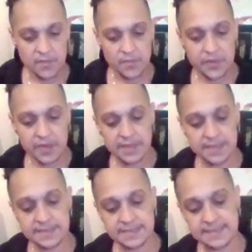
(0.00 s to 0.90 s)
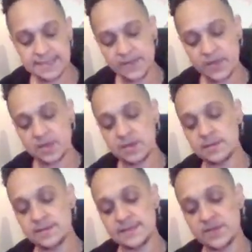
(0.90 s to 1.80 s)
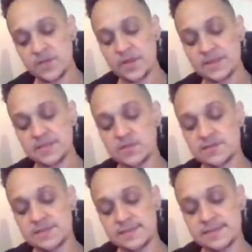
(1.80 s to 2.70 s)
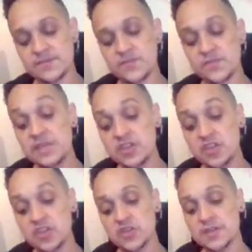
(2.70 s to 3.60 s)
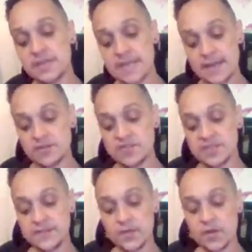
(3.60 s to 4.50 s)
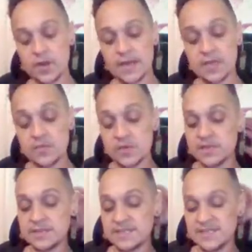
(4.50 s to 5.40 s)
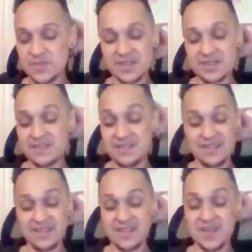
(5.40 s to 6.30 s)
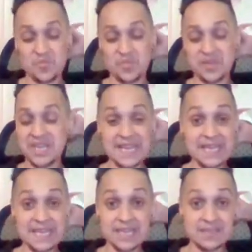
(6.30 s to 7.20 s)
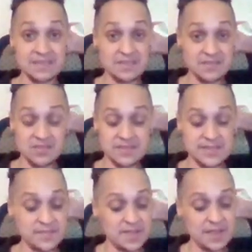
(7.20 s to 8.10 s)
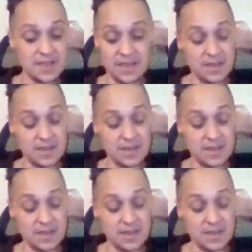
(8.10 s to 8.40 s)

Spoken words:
But seven of Pentacles, this is a really good energy for anybody that's been planning to do something.